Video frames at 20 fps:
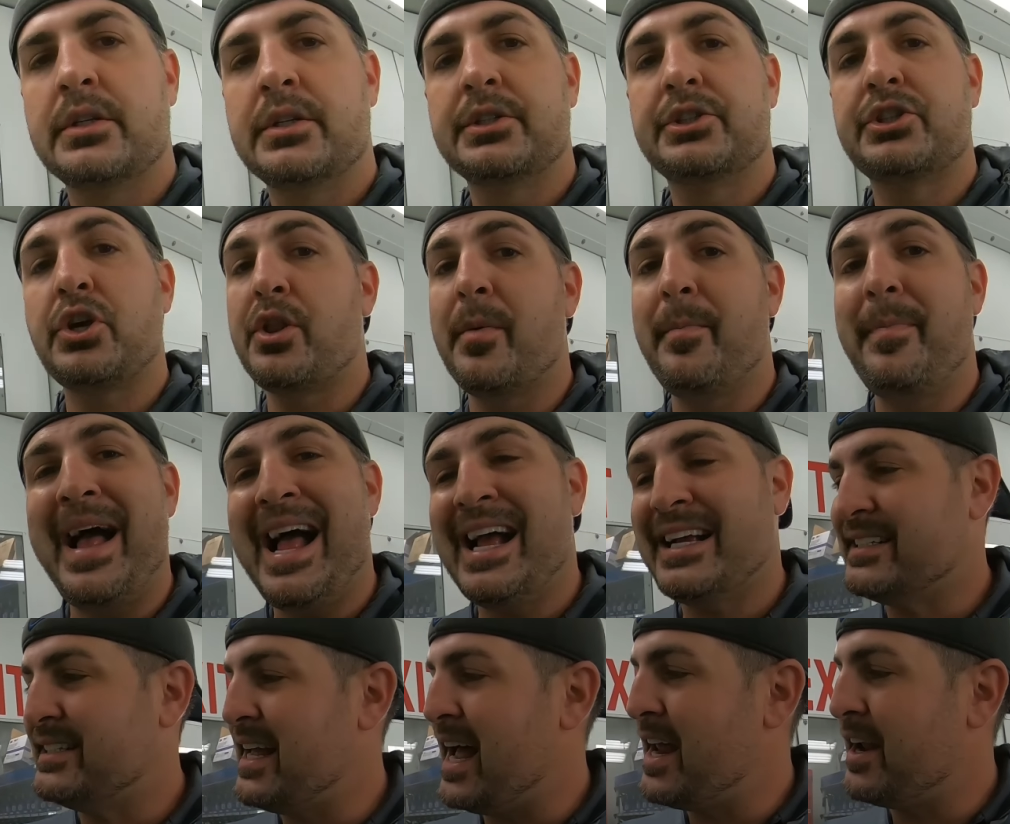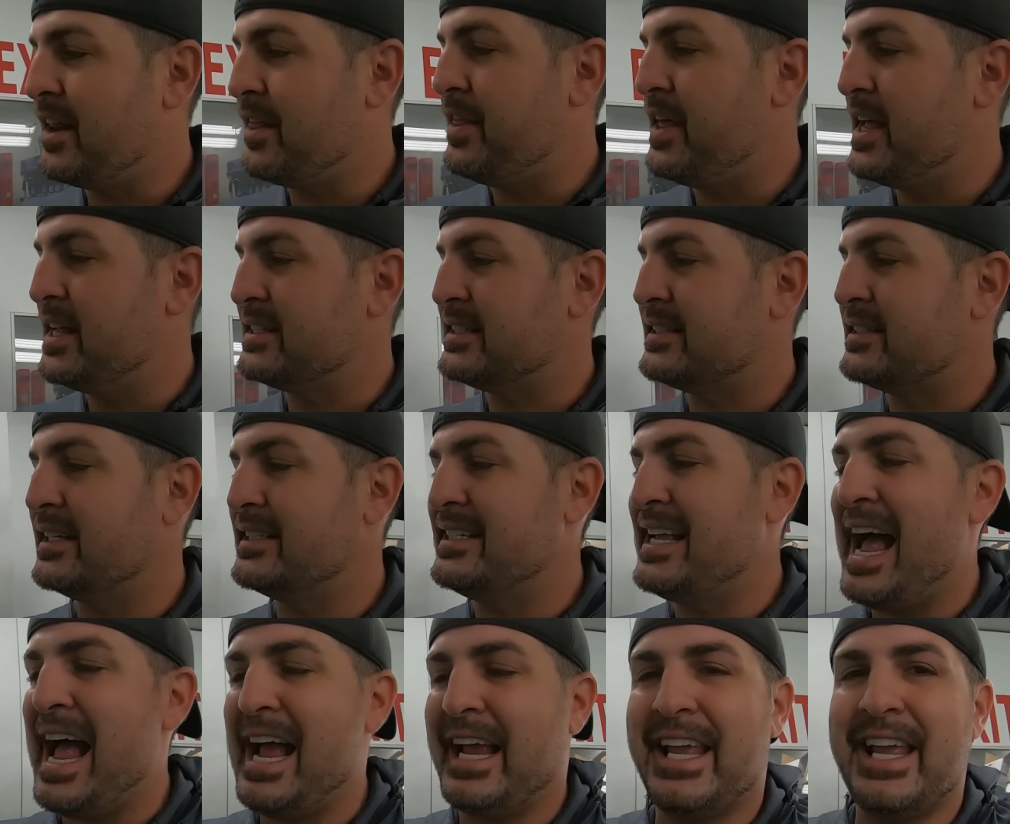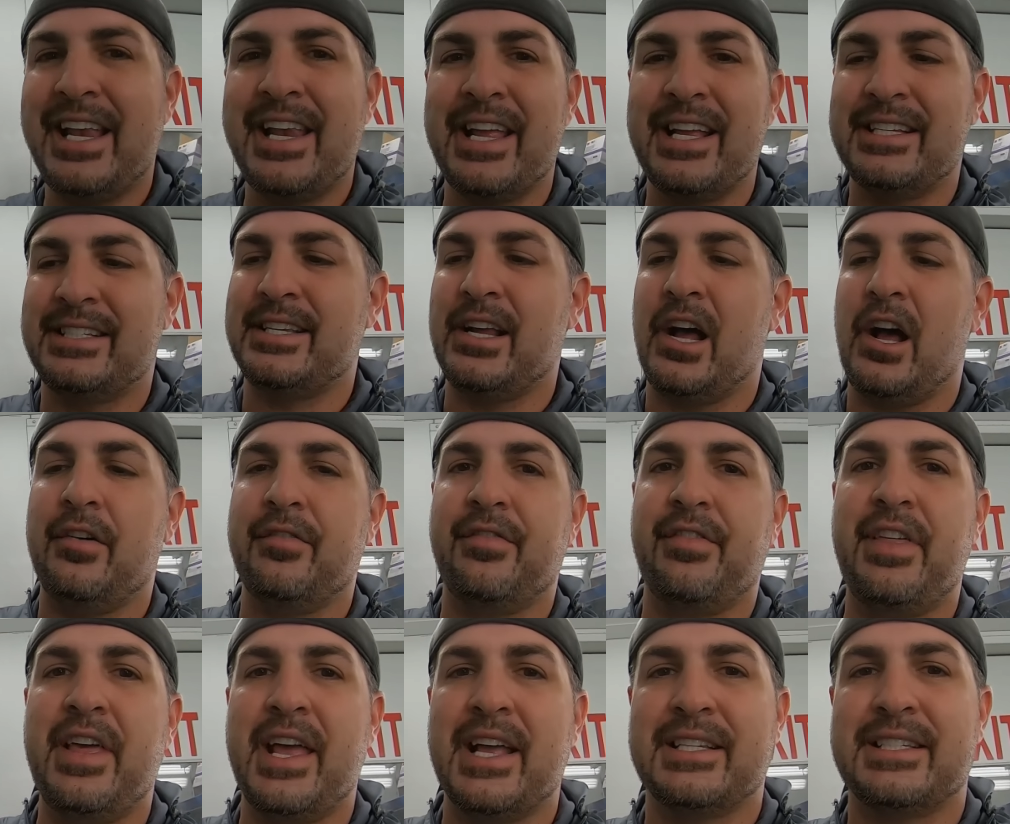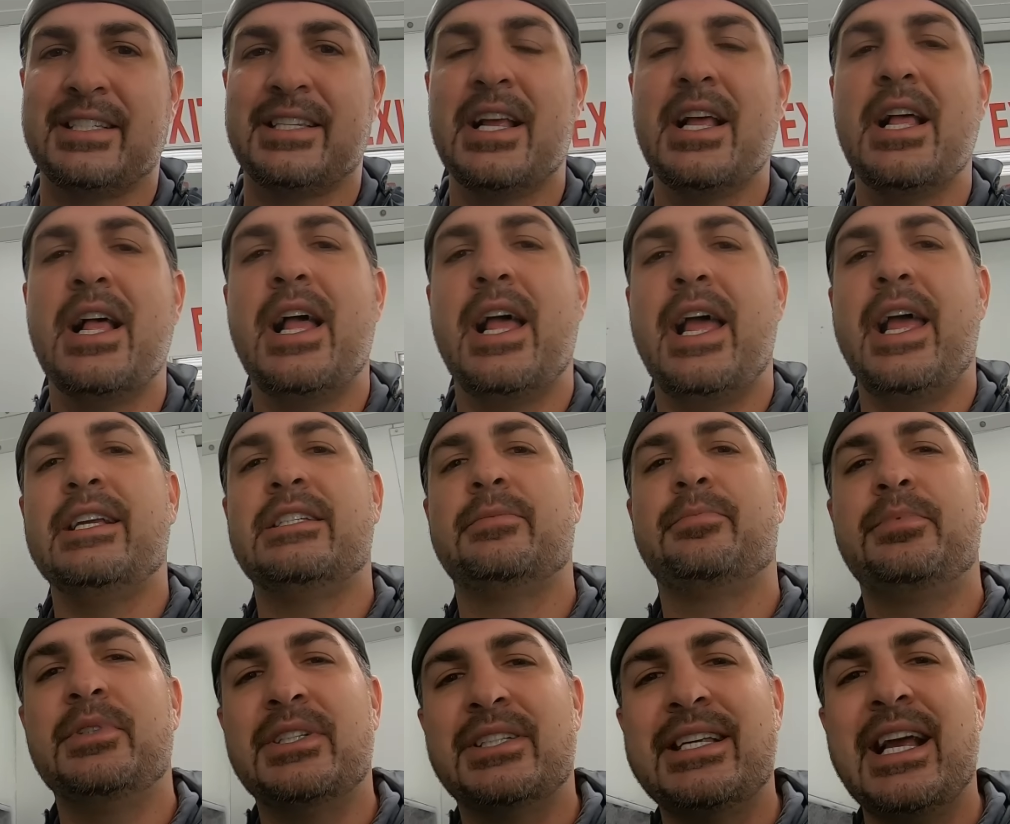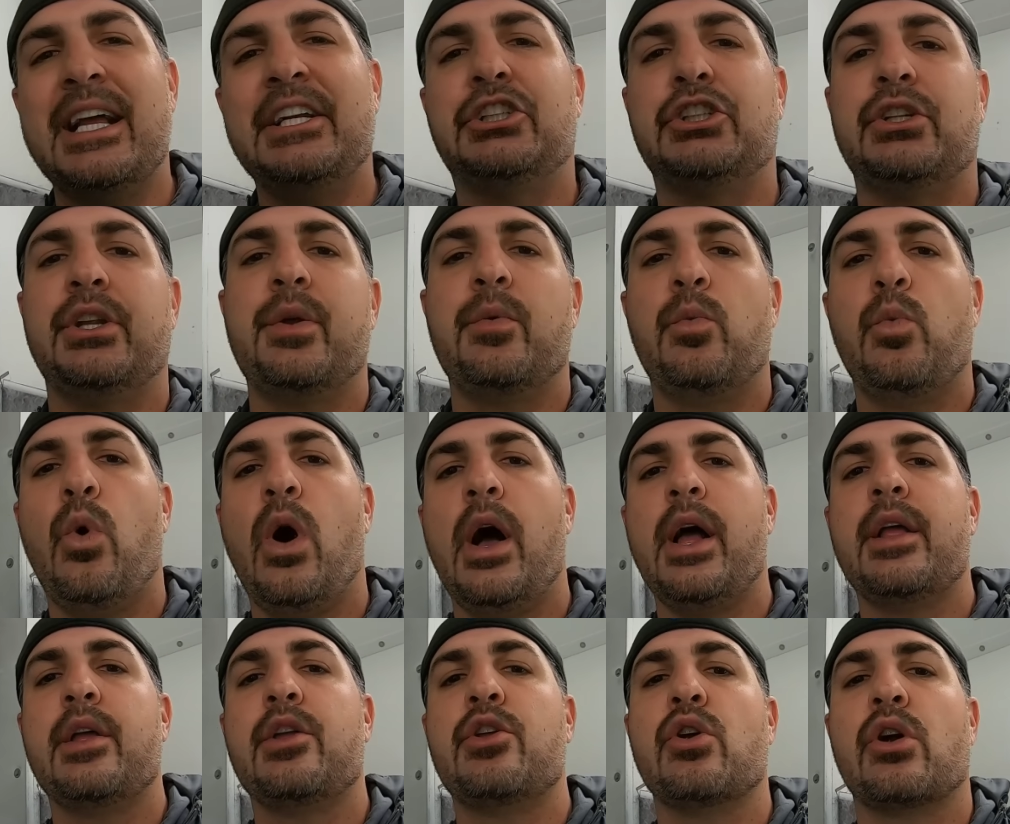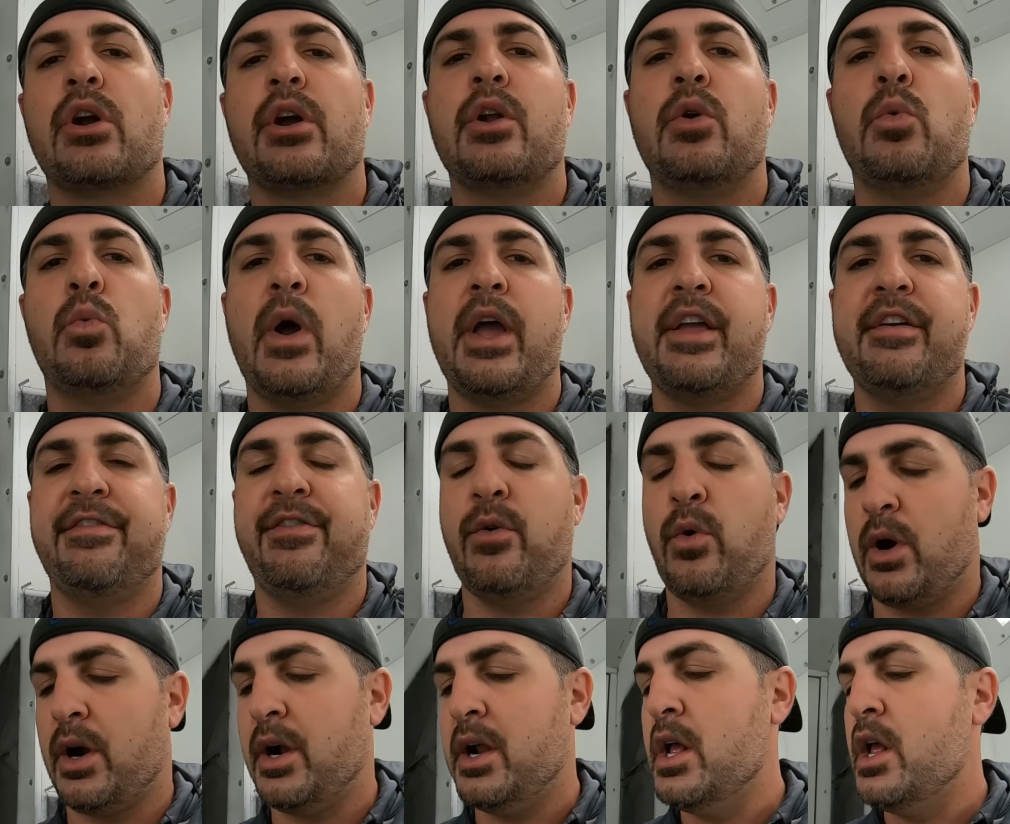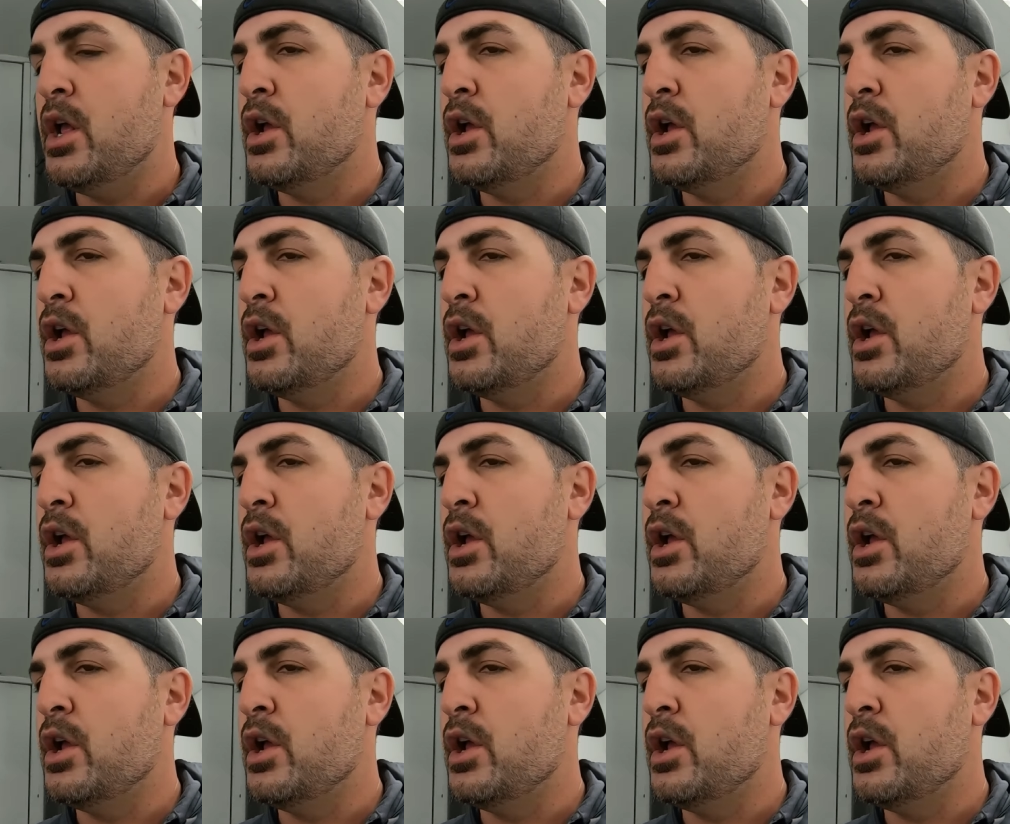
So the back side of this, the tackiness of this, is essentially what you're gonna wait for.